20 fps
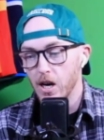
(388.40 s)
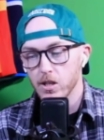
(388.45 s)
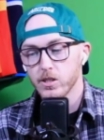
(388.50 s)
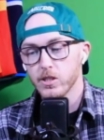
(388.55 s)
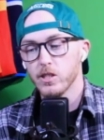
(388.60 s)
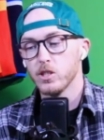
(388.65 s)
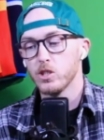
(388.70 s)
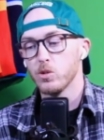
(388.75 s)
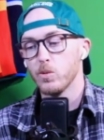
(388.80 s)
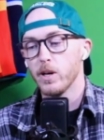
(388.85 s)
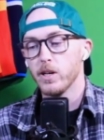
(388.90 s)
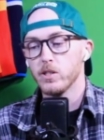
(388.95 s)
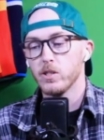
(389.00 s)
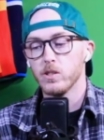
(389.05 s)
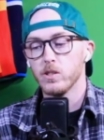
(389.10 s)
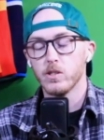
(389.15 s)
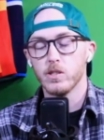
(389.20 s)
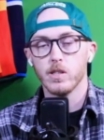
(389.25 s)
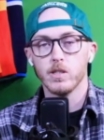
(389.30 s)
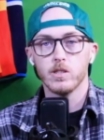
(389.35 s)

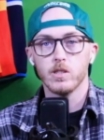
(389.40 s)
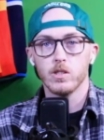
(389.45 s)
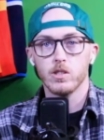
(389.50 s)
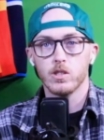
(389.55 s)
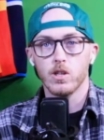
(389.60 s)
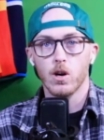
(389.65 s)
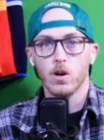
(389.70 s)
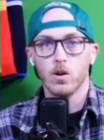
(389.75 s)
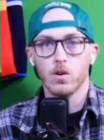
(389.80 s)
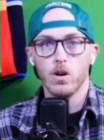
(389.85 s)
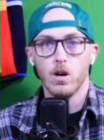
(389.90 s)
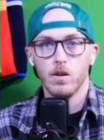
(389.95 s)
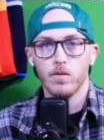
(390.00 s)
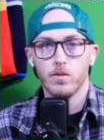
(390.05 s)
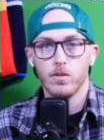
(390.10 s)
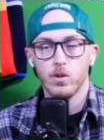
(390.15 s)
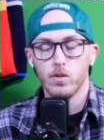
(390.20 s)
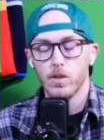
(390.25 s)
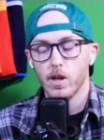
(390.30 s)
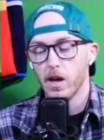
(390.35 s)
situations since the start of
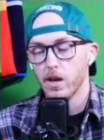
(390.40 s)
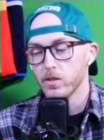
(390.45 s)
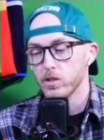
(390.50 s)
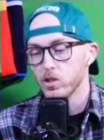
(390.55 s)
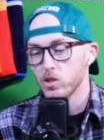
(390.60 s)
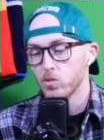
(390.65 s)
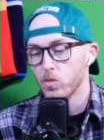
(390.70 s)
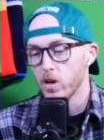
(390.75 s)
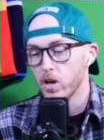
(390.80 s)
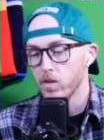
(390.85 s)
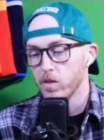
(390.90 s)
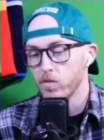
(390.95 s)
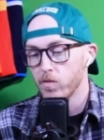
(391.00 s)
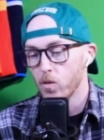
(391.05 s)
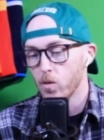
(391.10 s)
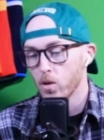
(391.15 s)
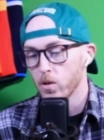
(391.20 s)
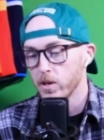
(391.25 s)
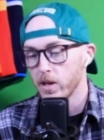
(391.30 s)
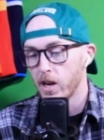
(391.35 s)

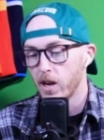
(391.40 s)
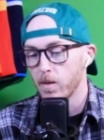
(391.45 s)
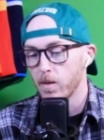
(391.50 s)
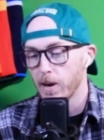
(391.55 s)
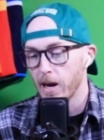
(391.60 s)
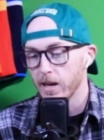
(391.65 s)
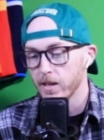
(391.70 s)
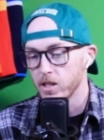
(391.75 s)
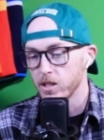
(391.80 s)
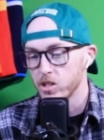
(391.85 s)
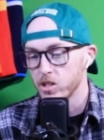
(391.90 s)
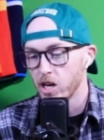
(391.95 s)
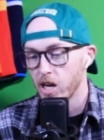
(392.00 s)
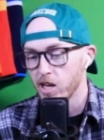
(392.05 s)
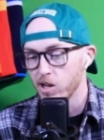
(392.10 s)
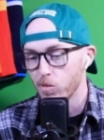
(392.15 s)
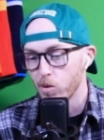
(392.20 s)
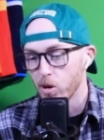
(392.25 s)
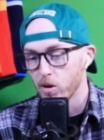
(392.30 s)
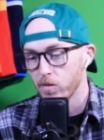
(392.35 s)
2024, dating back to
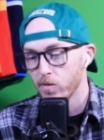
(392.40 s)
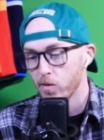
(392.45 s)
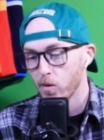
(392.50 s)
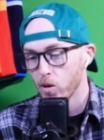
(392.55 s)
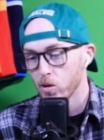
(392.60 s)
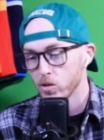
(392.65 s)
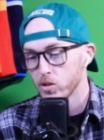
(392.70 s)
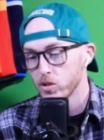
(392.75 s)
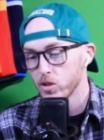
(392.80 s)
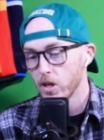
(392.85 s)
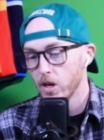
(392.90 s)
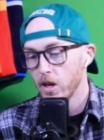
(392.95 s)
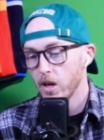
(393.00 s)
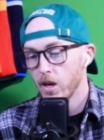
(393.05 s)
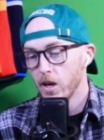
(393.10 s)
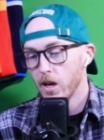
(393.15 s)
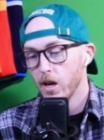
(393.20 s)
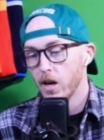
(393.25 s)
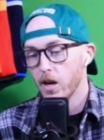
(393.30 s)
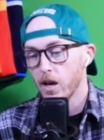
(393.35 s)
January 1st.
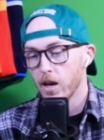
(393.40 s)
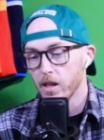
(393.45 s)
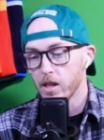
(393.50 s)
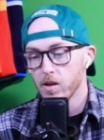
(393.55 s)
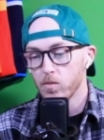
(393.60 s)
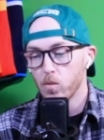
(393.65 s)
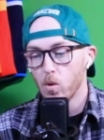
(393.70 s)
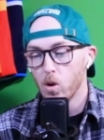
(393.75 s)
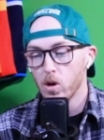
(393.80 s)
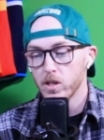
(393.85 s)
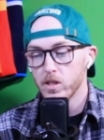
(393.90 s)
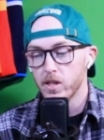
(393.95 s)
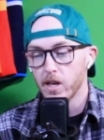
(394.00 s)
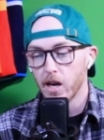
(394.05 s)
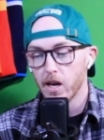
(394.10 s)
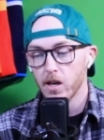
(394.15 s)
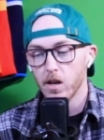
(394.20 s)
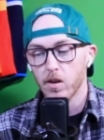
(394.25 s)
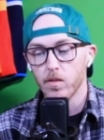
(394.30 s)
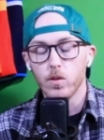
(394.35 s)
And they've won
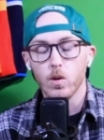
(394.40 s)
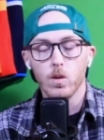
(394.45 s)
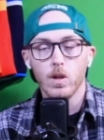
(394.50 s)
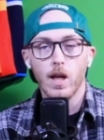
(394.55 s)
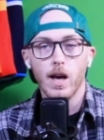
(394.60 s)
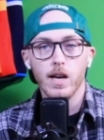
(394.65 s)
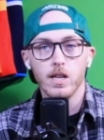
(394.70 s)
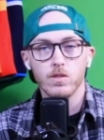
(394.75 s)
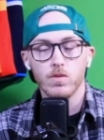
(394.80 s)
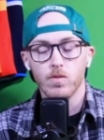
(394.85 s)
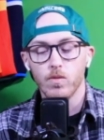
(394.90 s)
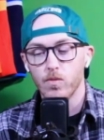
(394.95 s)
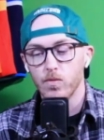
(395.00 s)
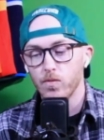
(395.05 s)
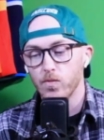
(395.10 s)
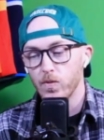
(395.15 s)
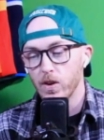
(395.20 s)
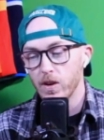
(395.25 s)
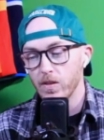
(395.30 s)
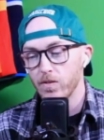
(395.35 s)
10 of their last
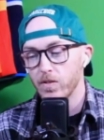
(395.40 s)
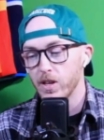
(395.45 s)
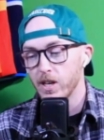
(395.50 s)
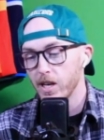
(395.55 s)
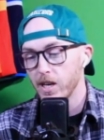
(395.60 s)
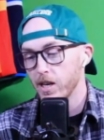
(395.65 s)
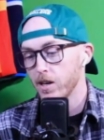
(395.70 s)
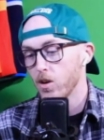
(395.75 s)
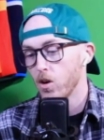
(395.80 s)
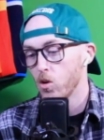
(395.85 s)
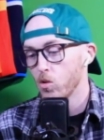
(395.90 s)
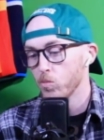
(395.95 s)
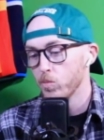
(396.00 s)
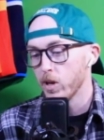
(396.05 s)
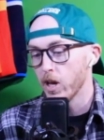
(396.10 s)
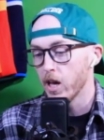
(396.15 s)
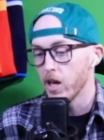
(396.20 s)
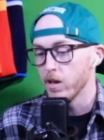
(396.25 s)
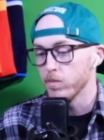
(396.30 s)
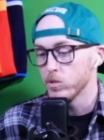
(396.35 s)
15 home
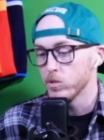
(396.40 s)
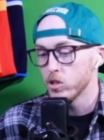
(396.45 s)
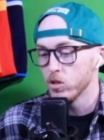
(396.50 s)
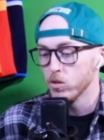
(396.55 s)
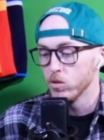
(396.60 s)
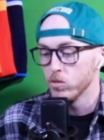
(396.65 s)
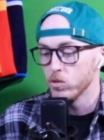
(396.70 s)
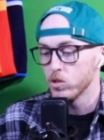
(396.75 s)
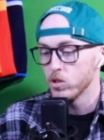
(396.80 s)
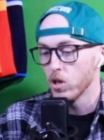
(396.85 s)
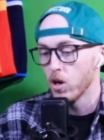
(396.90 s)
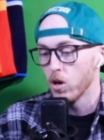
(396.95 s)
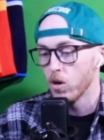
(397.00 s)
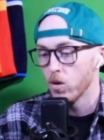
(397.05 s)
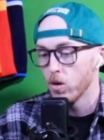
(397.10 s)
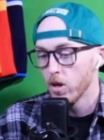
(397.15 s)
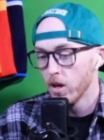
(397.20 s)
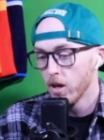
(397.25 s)
games, too. So